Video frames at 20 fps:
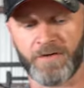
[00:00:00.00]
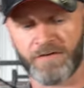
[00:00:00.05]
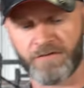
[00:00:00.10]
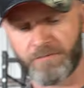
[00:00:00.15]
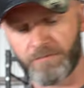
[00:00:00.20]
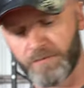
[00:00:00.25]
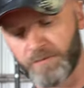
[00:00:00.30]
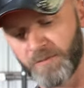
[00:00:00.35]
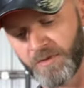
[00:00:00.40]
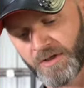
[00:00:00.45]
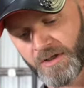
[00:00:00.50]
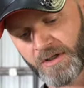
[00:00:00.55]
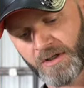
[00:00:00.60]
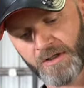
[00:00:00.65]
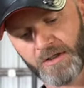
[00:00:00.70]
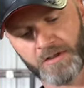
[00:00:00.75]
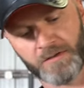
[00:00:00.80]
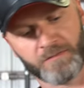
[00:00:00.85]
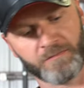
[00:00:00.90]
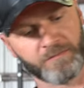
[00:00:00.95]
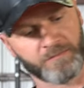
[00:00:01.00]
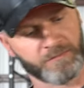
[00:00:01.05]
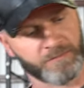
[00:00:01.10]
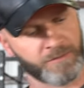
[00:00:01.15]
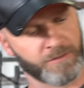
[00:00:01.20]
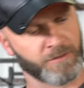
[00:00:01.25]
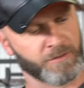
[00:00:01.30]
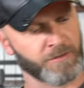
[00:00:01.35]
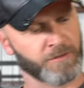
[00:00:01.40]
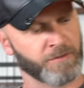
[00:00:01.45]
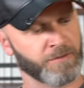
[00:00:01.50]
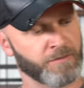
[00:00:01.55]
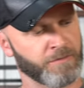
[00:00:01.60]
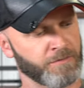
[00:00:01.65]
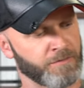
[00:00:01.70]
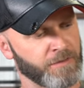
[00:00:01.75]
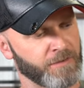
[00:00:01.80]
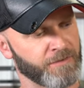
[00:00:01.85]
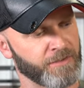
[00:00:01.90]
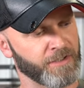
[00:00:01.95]
this would be,
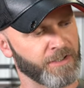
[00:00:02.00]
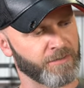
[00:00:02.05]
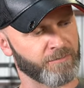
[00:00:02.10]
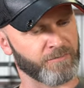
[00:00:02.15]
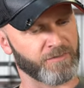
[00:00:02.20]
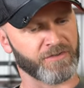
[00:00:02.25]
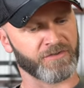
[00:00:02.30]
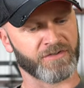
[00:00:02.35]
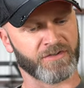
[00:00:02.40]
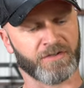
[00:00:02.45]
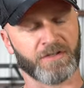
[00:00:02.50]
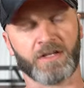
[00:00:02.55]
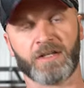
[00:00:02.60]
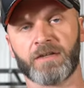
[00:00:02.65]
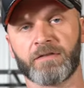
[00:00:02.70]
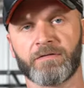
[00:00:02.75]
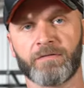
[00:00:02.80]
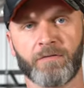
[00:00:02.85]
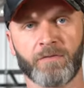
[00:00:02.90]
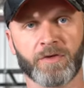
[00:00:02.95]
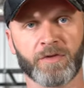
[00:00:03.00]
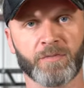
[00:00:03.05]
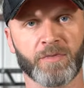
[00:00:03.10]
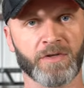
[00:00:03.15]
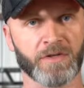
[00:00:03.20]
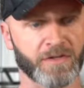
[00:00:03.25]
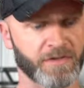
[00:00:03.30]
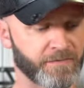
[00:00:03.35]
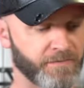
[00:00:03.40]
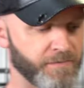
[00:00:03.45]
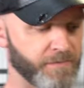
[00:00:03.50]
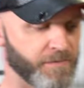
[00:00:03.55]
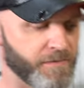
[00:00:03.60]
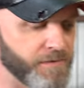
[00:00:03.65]
I think I'm listing that at forty bucks for the